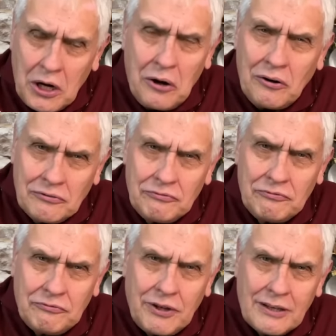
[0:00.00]
of
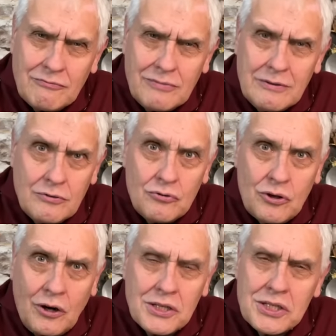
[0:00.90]

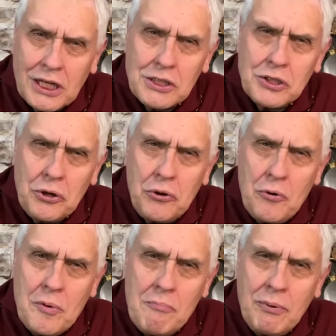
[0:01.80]
dissecting
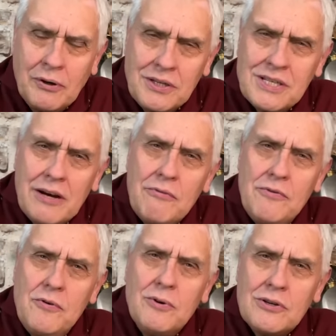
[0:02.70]
human bodies. Now, if
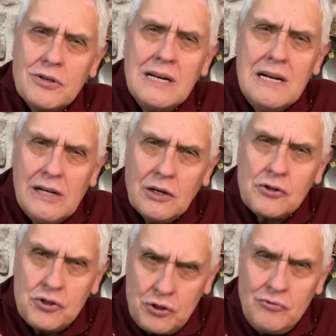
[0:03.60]
you were a
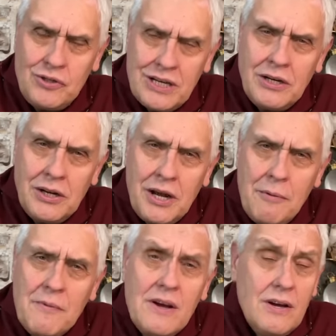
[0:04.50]
student under
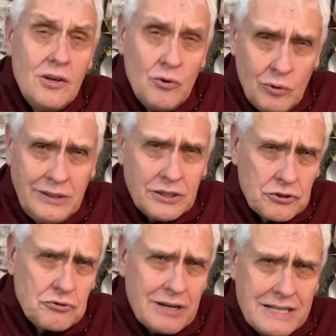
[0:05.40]
him, you wouldn't go
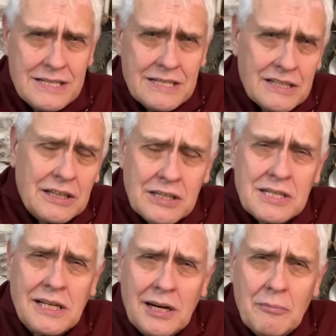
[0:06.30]
straight into
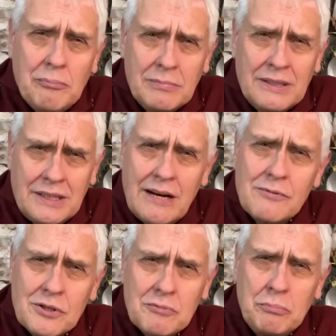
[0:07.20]
cutting up
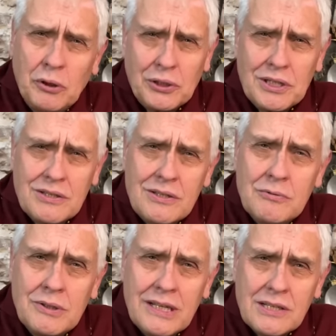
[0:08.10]
cadavers' bodies. You
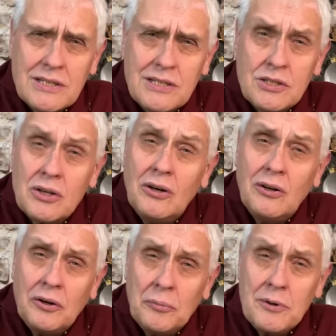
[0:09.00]
would actually start
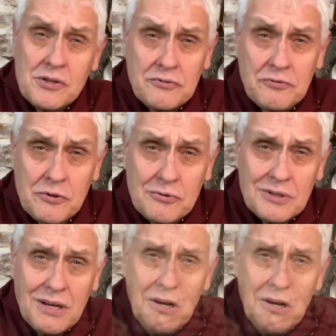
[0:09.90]
on a piece of fruit